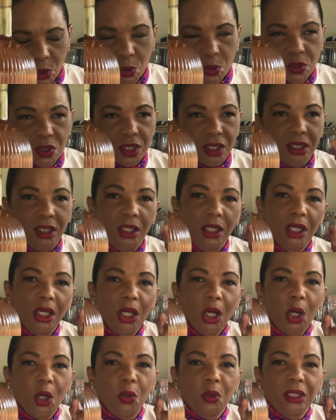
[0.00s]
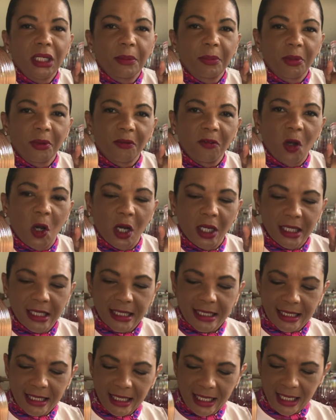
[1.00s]
Guster Côte de
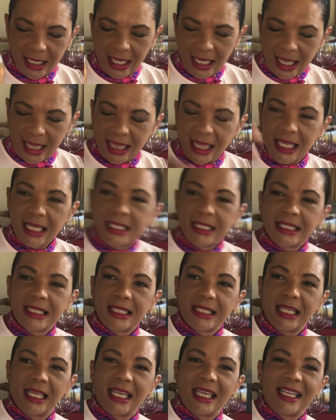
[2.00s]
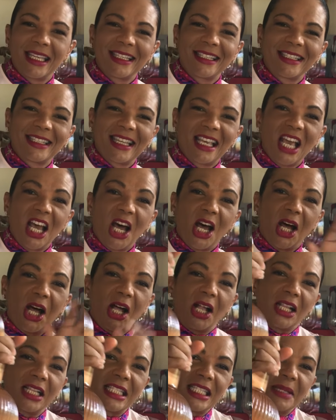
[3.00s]
Provence. This is
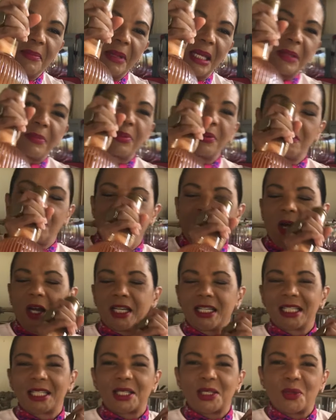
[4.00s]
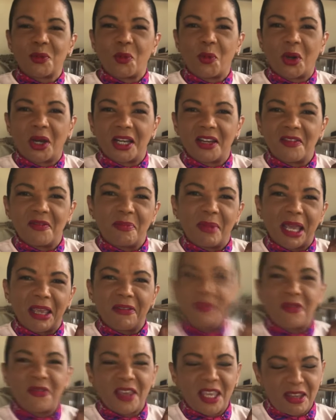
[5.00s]
Ultimate Provence, one of my
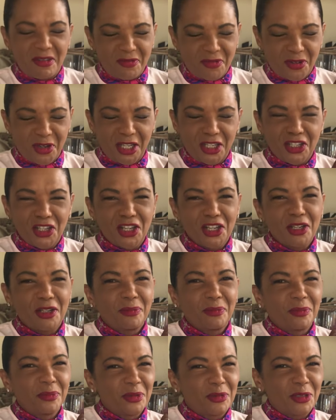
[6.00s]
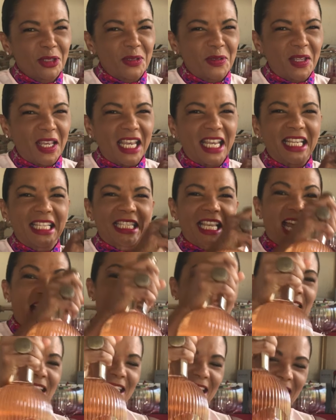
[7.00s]
favorite rosés.
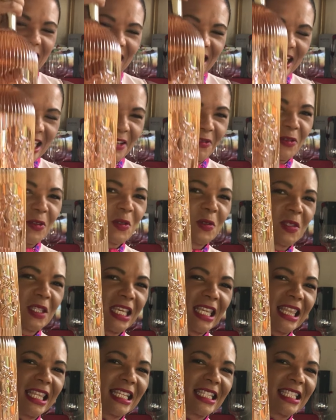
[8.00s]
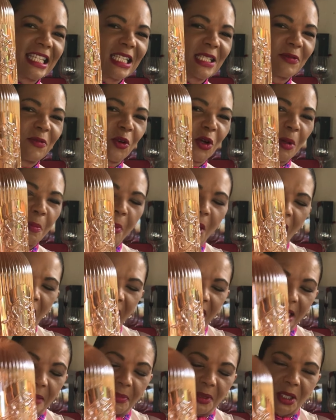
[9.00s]
And if you see, this is for a
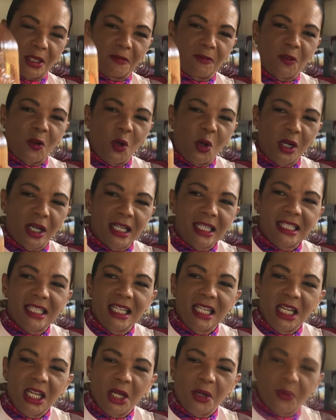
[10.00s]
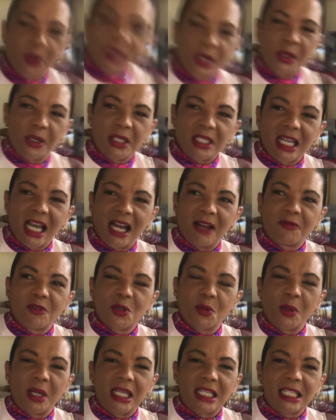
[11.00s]
party, but of course we're going to have to
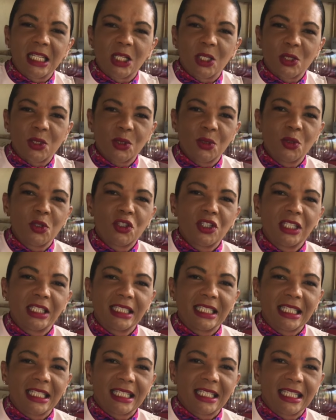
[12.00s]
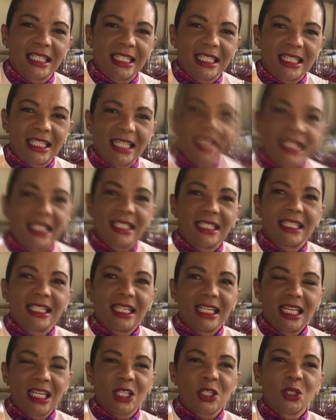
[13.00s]
wait till social distancing
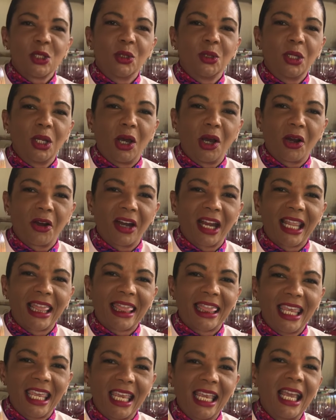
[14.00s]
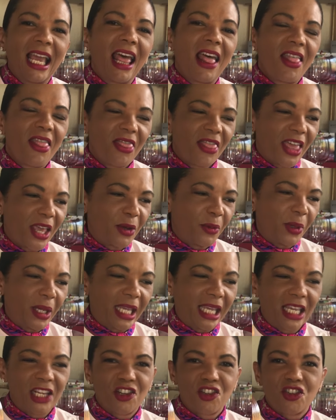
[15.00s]
is no longer a thing, then we
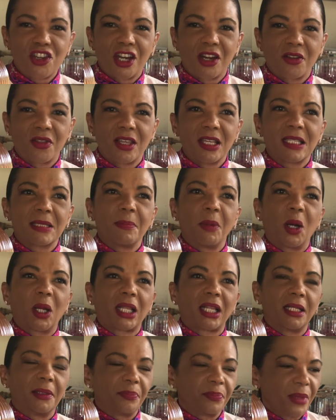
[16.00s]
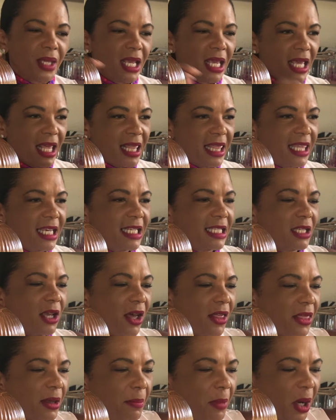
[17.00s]
can share this bottle. This
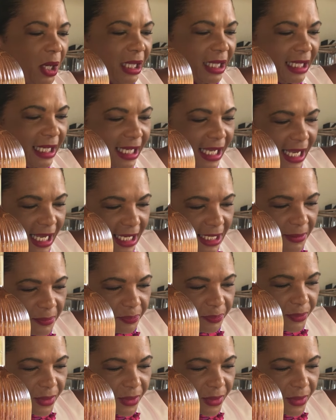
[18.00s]
other bottle again